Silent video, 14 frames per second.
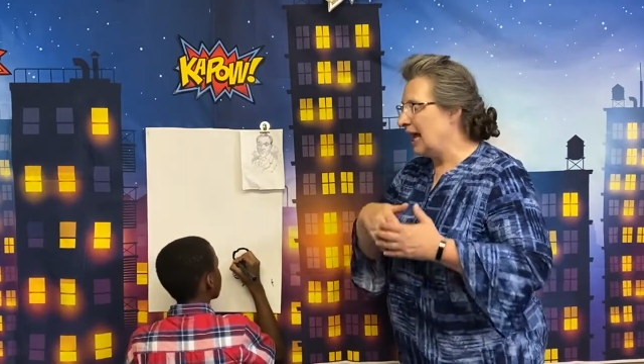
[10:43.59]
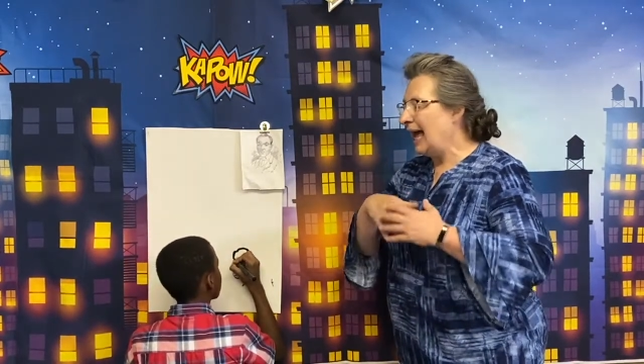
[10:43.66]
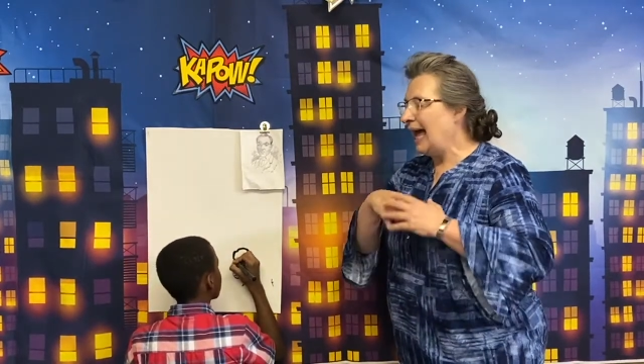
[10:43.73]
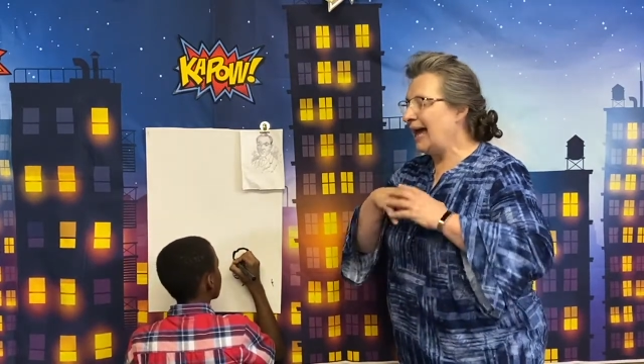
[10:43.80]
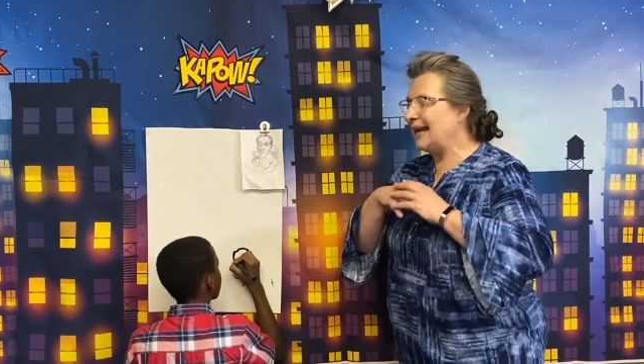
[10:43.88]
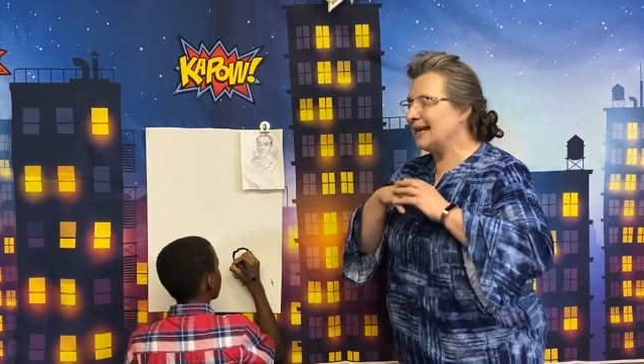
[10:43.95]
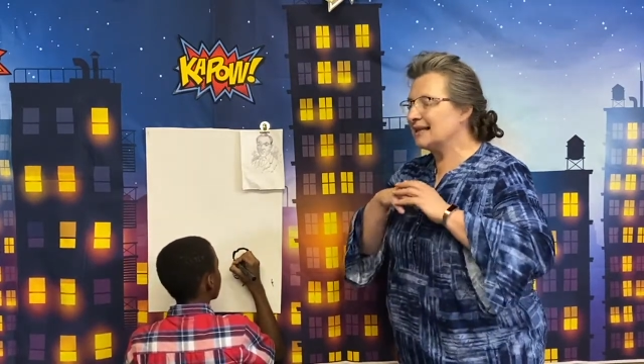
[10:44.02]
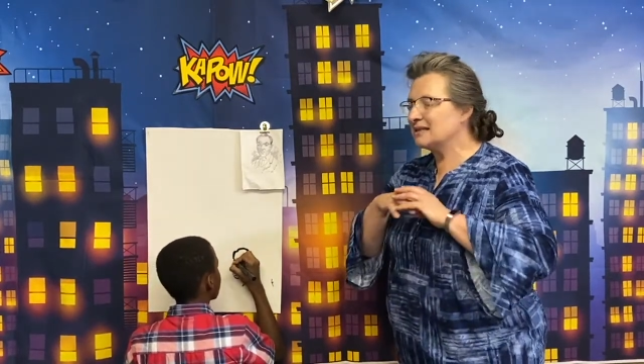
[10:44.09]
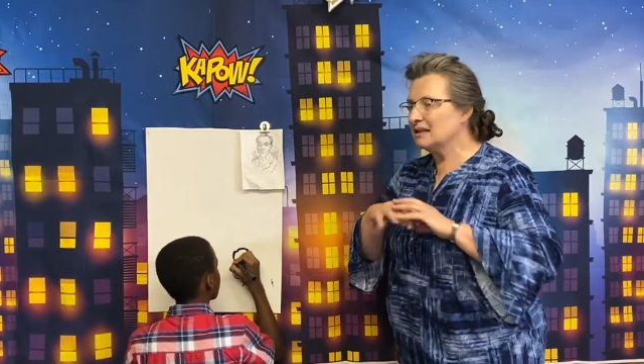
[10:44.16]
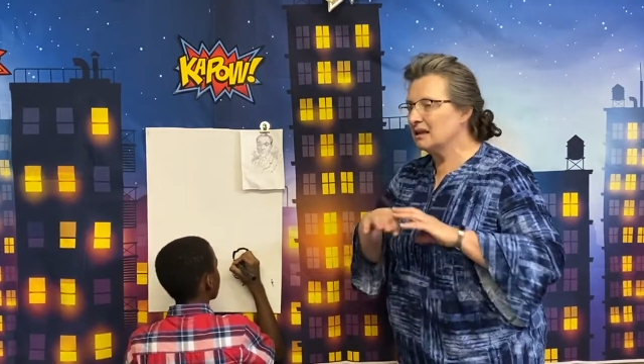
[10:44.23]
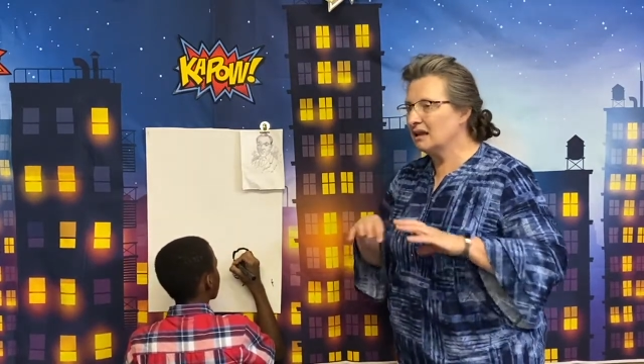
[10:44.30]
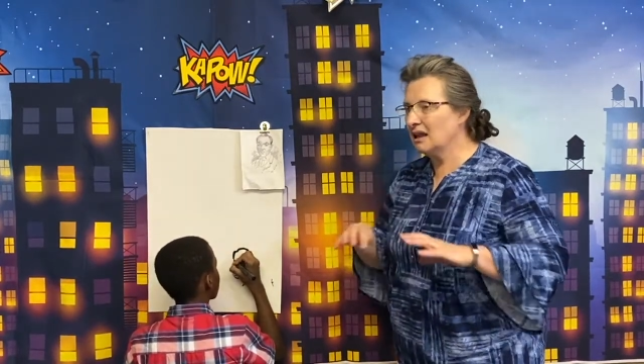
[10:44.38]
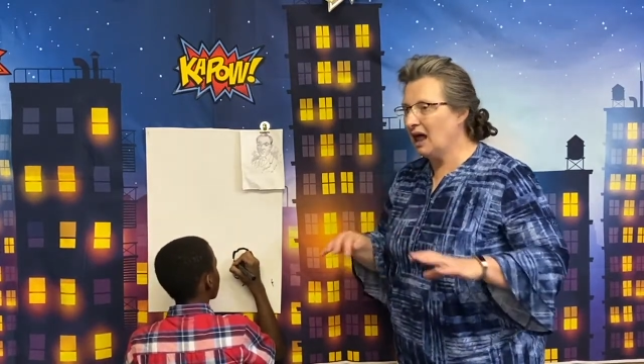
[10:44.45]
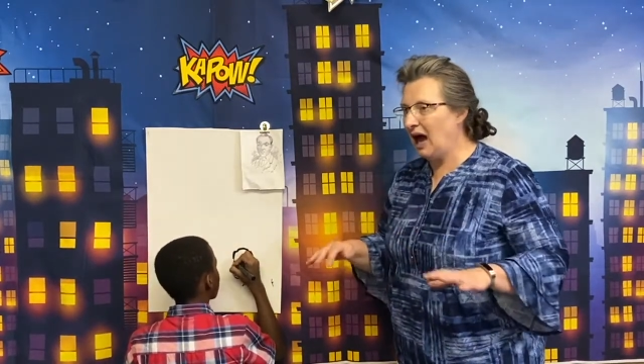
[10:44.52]
and his
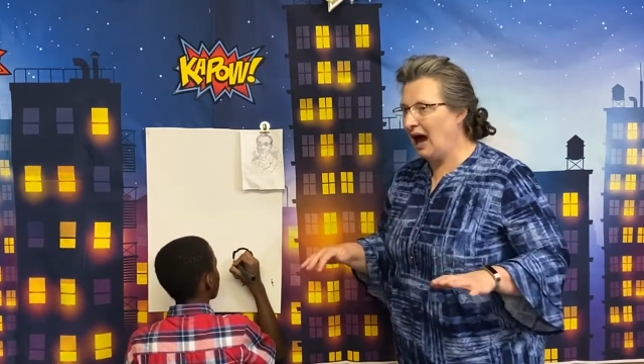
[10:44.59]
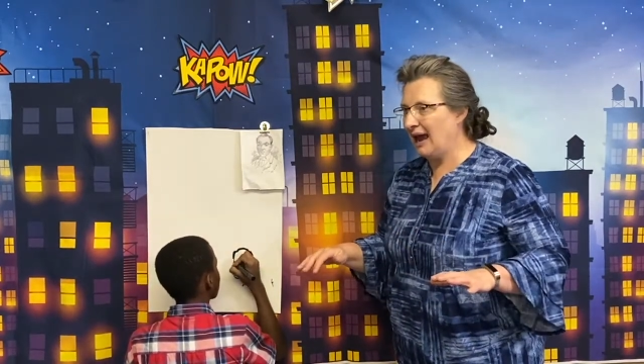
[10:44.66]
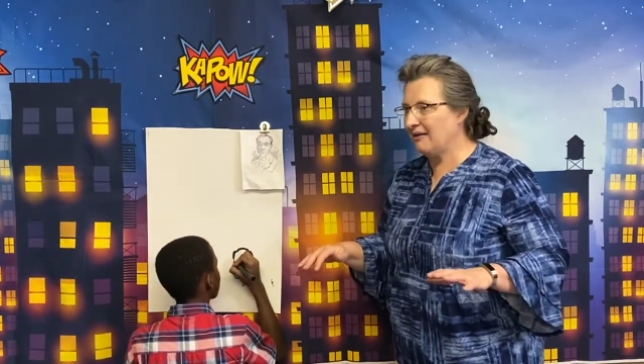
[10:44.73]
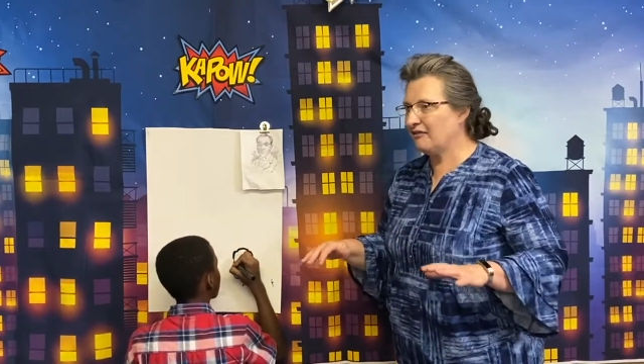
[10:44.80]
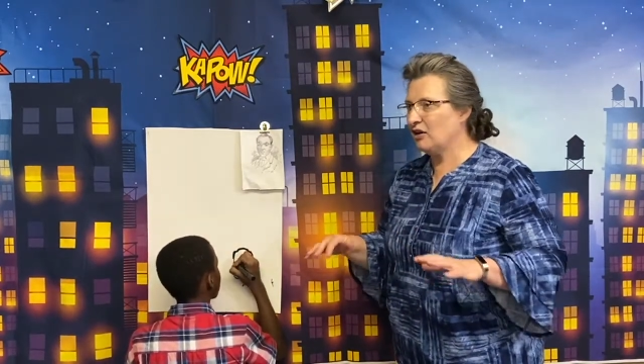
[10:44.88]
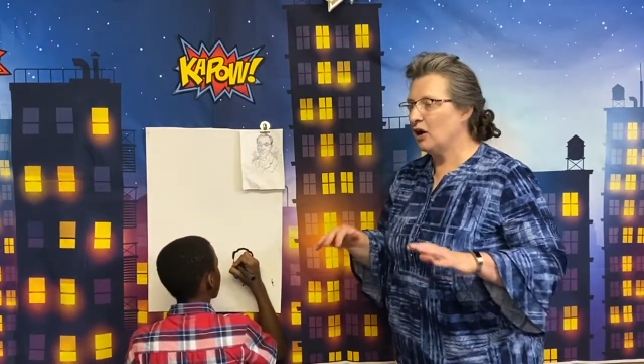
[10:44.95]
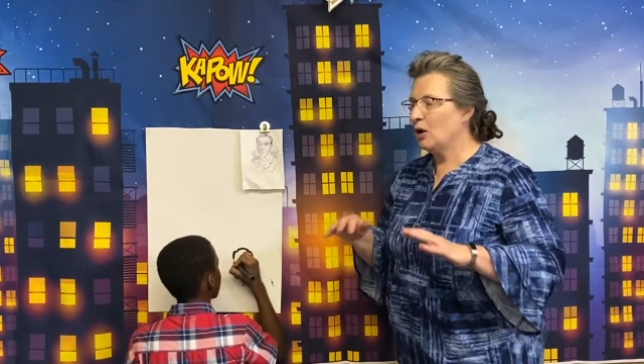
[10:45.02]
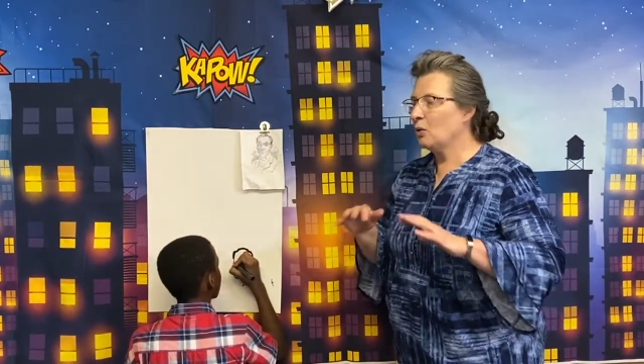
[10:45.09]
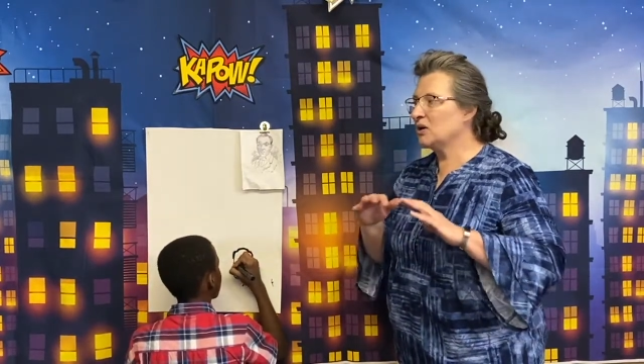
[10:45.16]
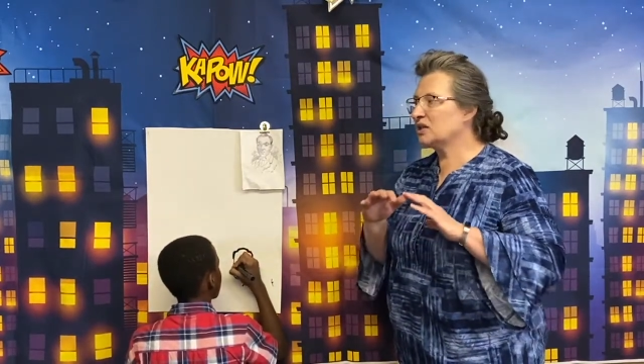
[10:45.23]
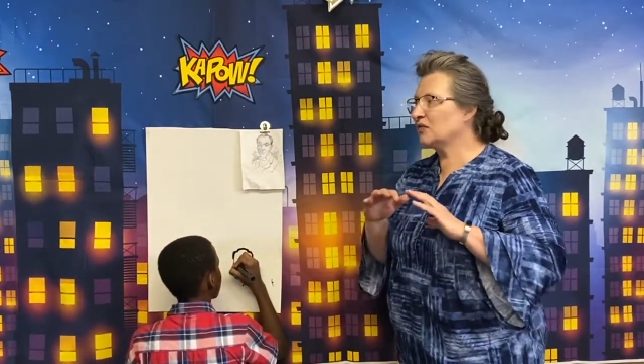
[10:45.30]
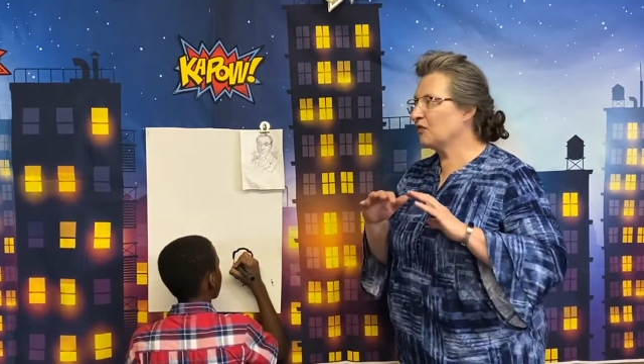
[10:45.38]
life was